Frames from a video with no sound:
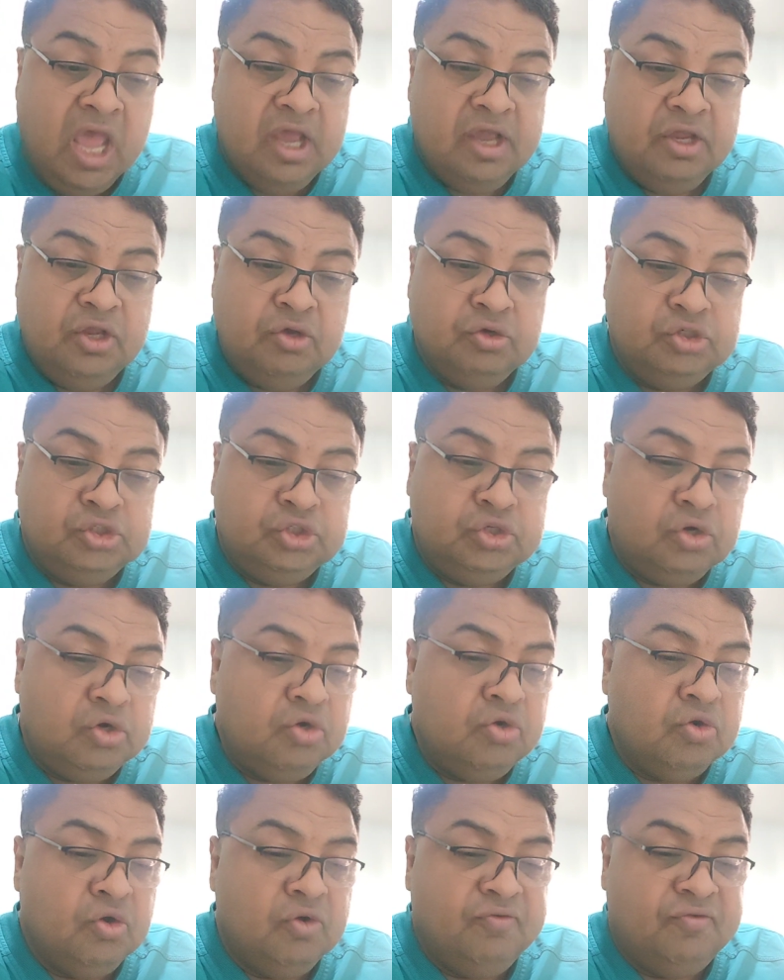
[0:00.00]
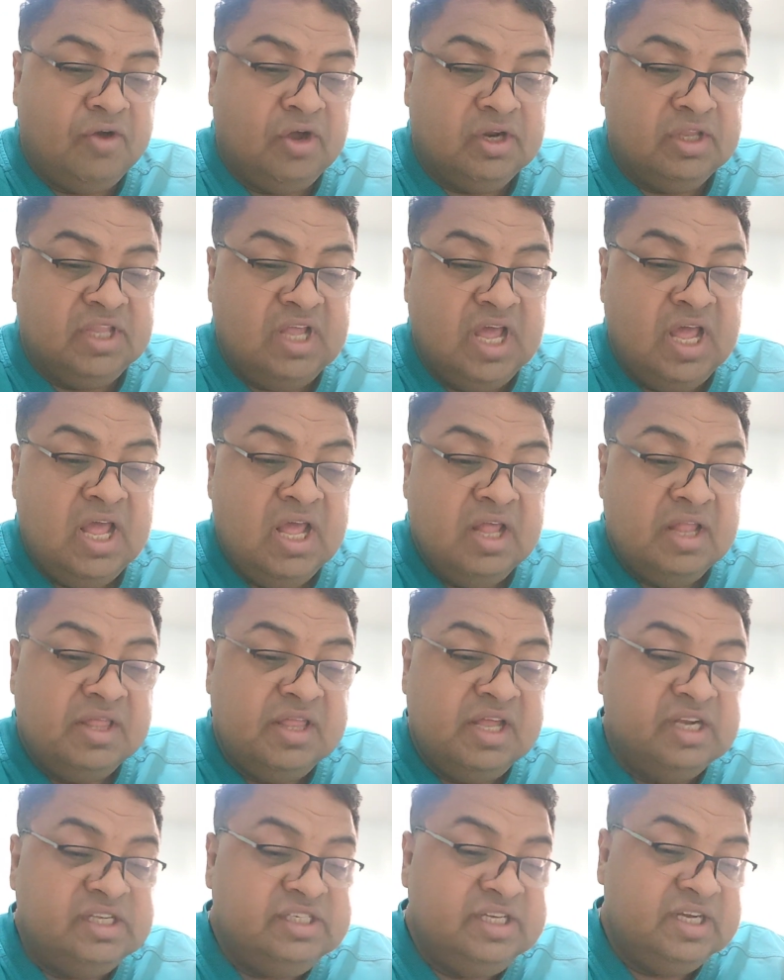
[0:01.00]
you should go for the
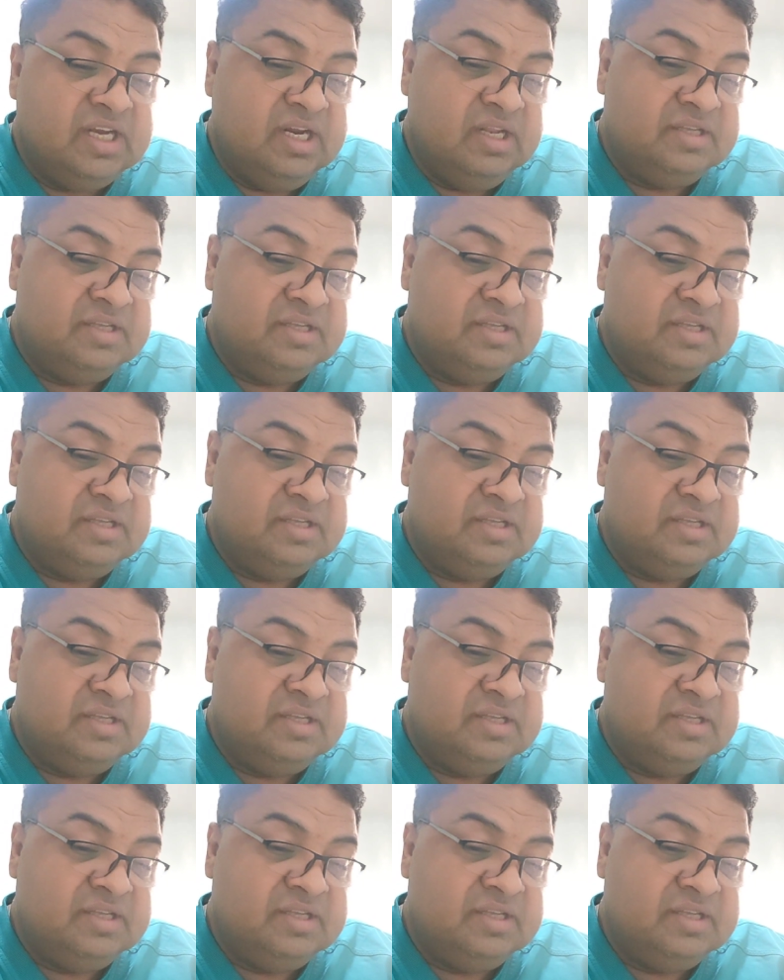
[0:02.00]
surgical